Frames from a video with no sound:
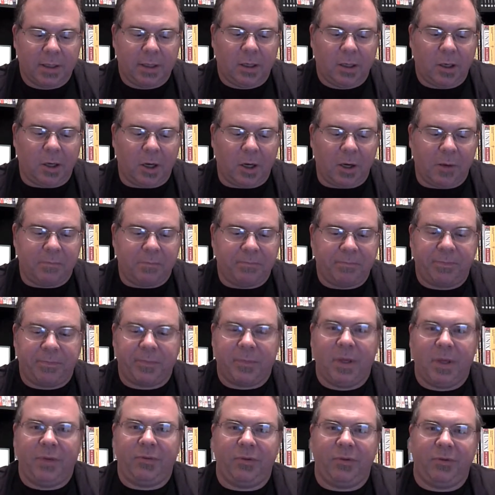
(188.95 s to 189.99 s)

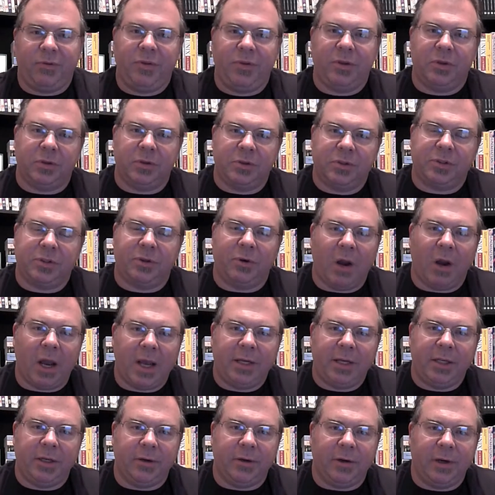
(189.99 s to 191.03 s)
if it feels
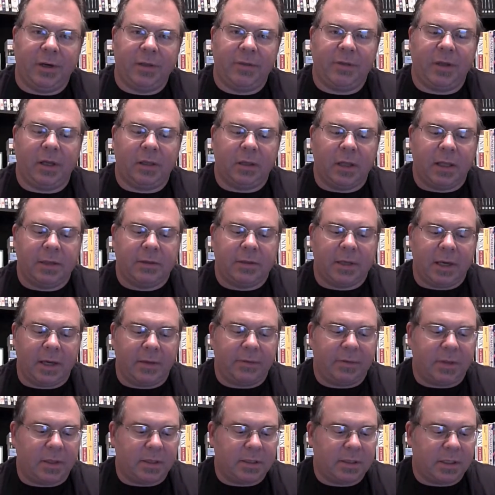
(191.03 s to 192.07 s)
grindy or anything like
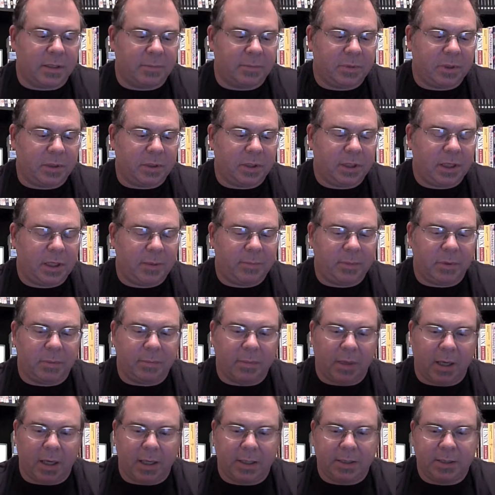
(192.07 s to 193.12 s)
that, that's something to keep in
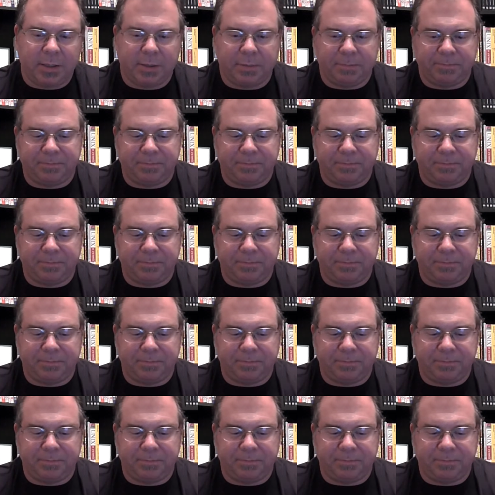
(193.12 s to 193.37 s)
mind.